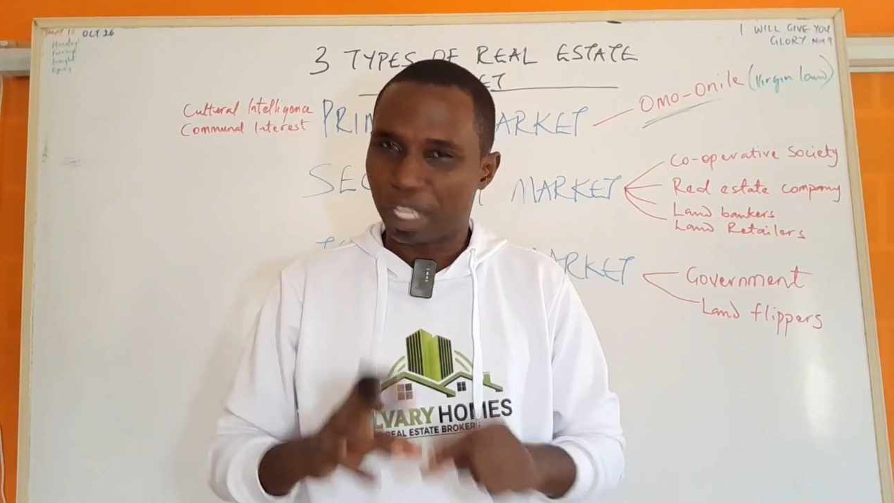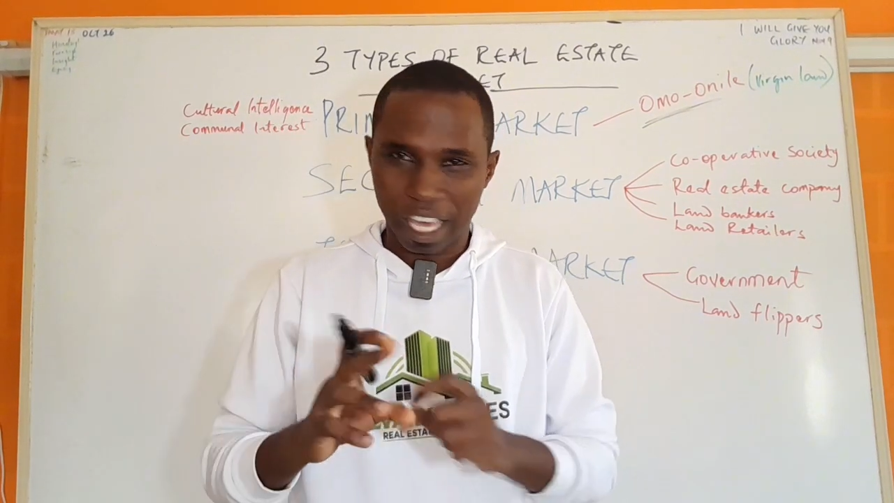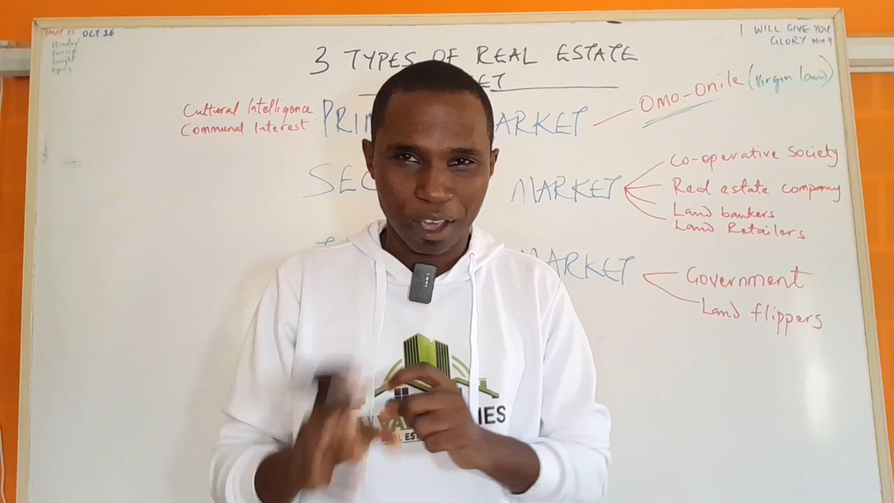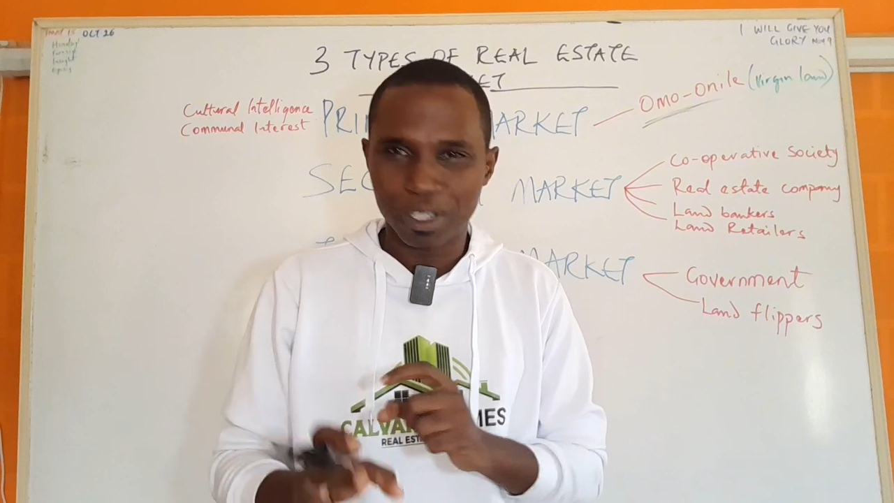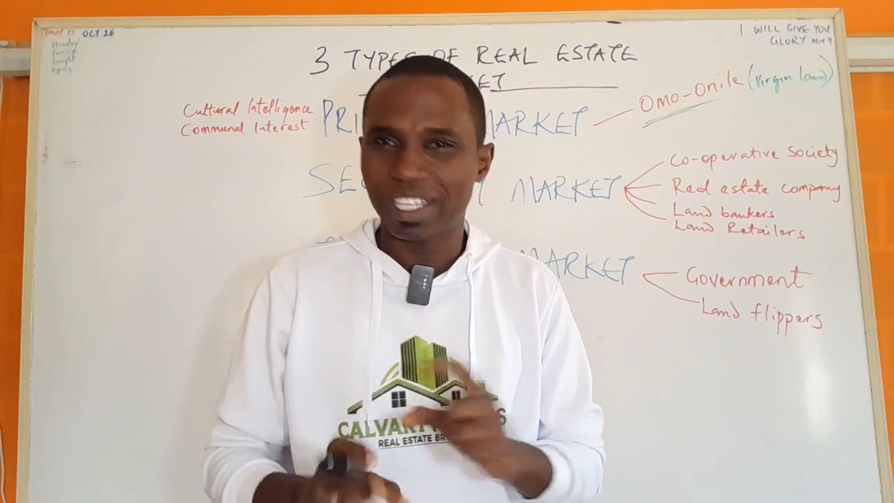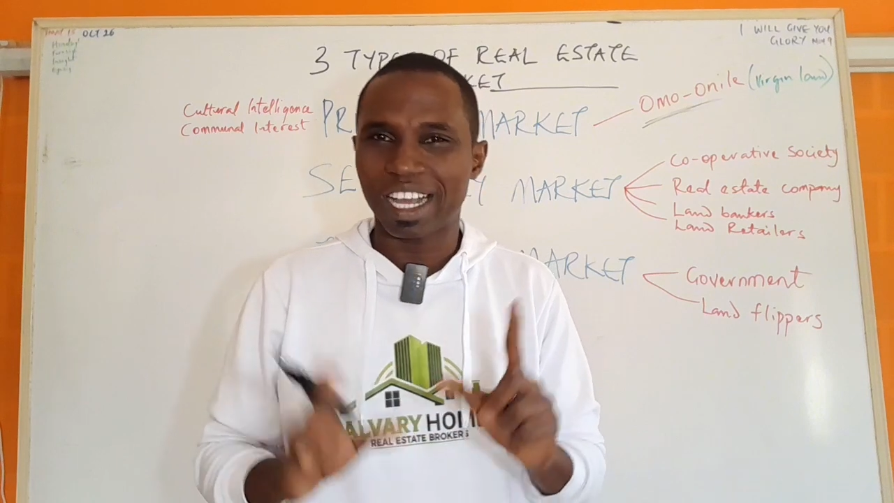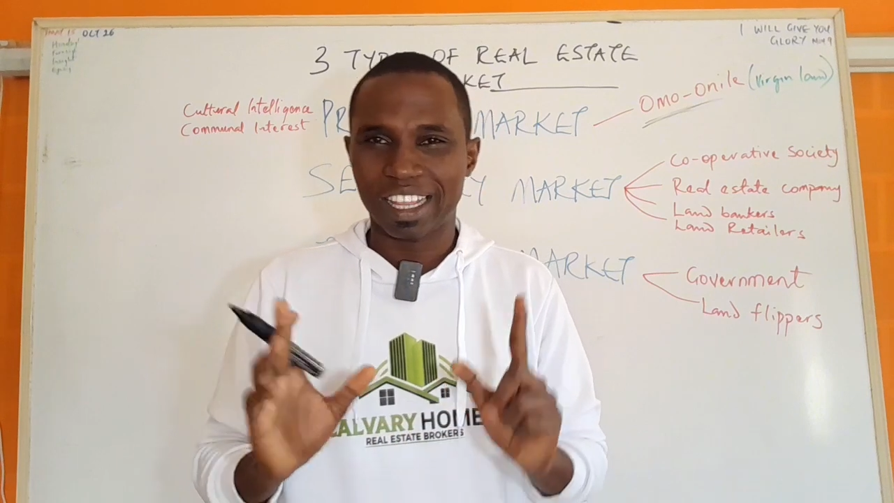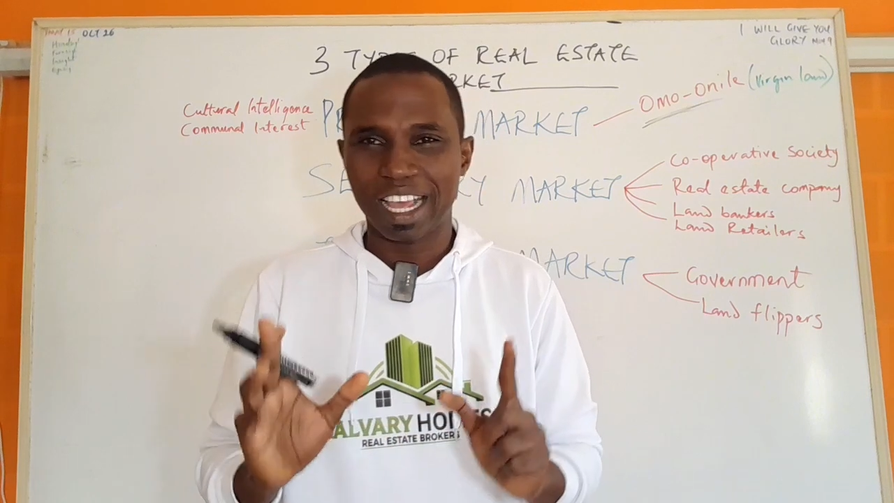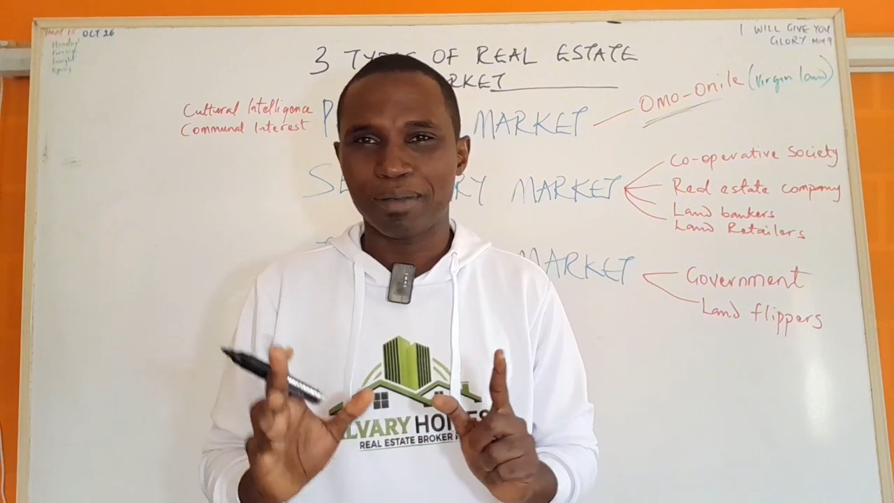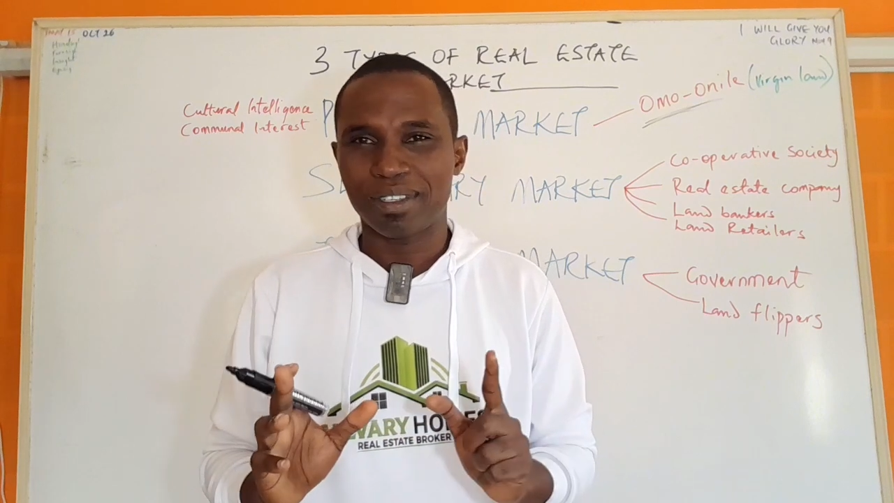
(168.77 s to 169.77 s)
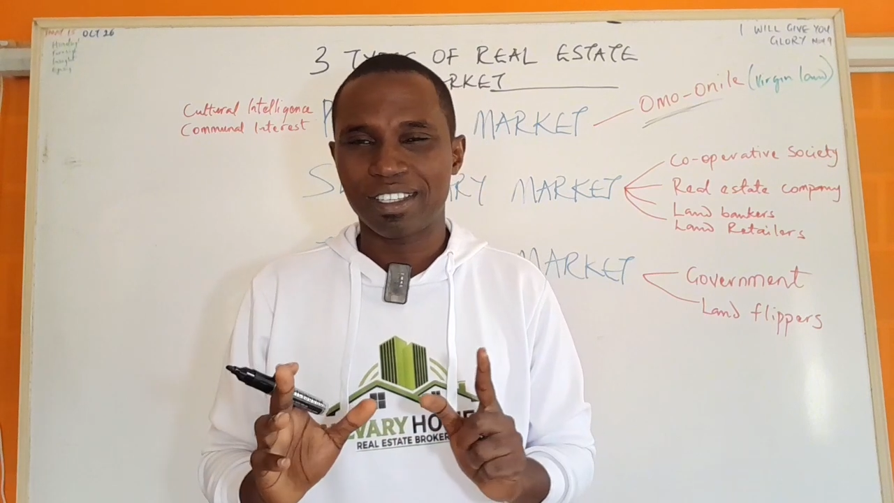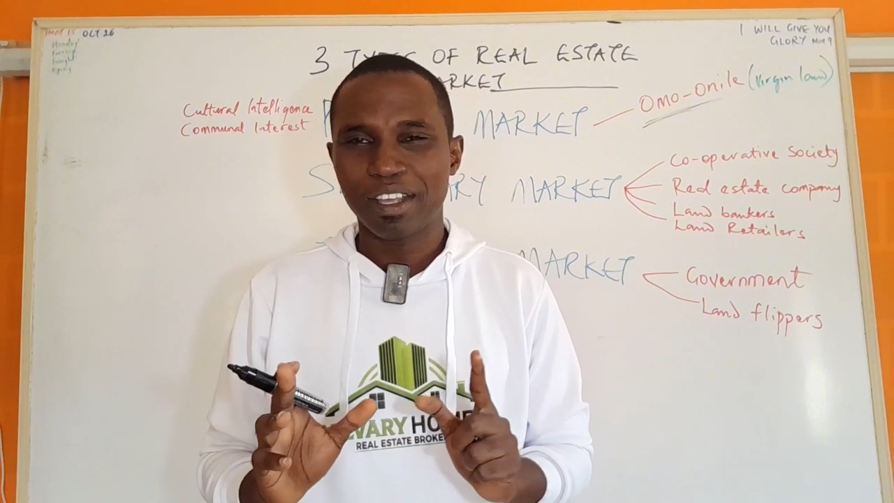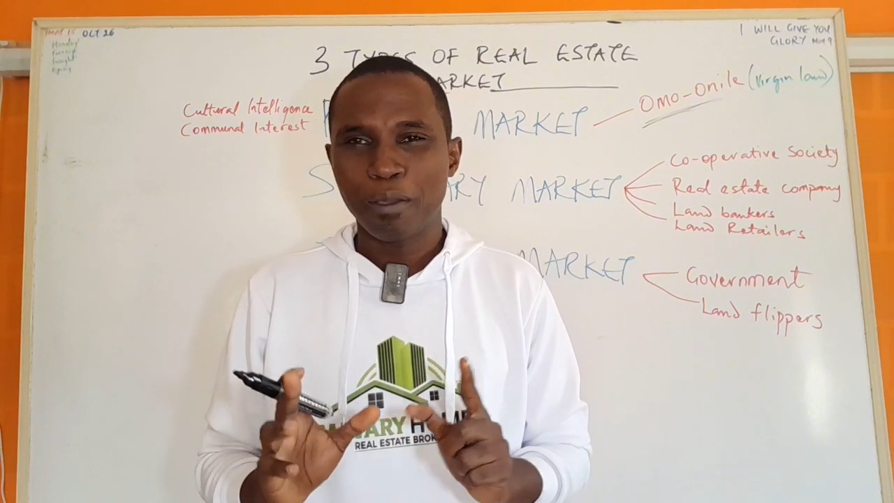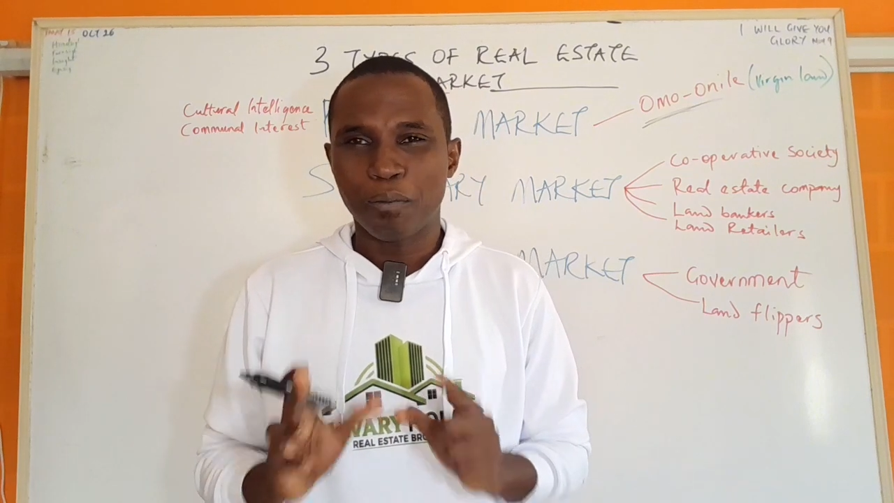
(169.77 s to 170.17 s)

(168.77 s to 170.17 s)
chaotic at times.